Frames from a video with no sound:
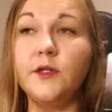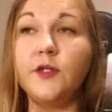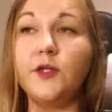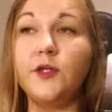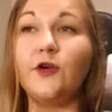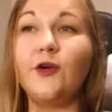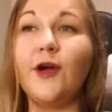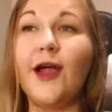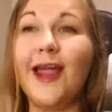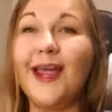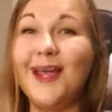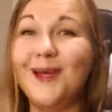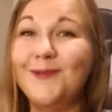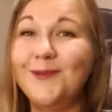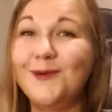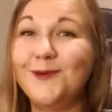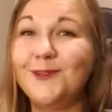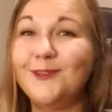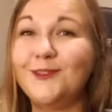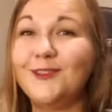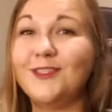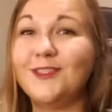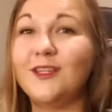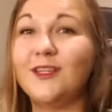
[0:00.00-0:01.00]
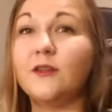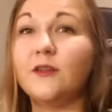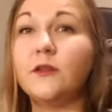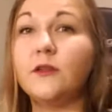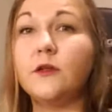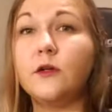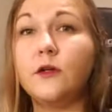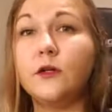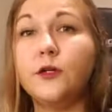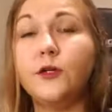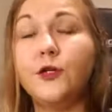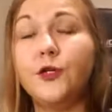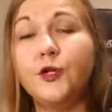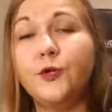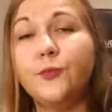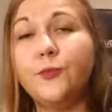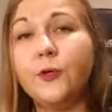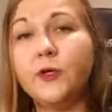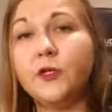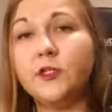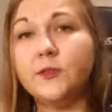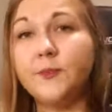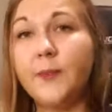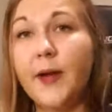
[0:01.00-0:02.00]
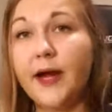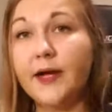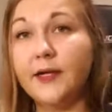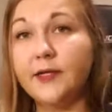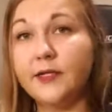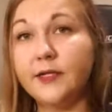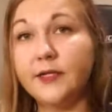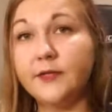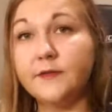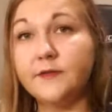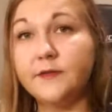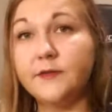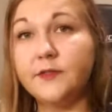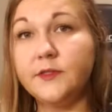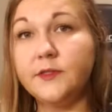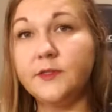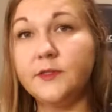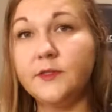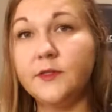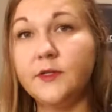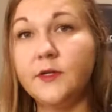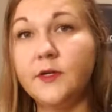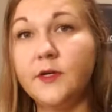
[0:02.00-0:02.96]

you're able to learn new perspectives.